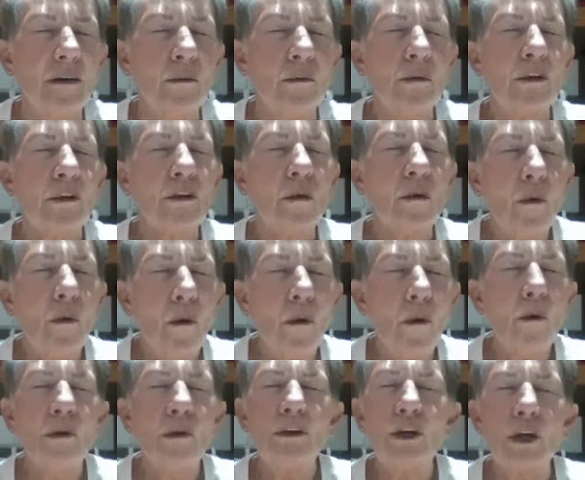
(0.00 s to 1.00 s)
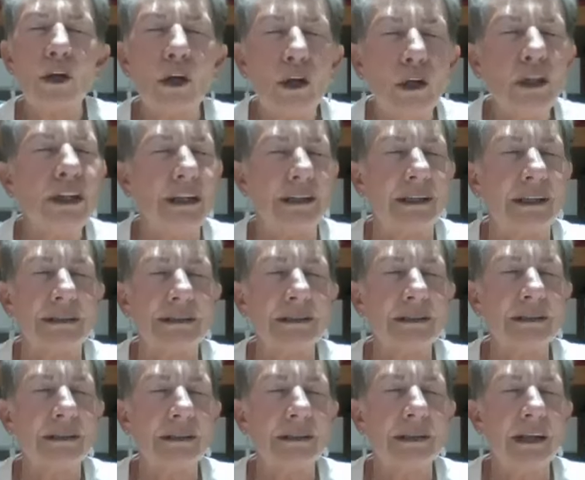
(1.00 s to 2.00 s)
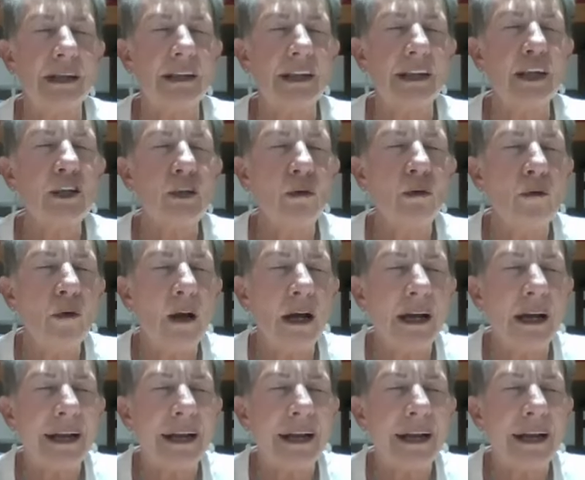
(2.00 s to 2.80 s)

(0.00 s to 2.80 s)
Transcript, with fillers: with all the goodness that you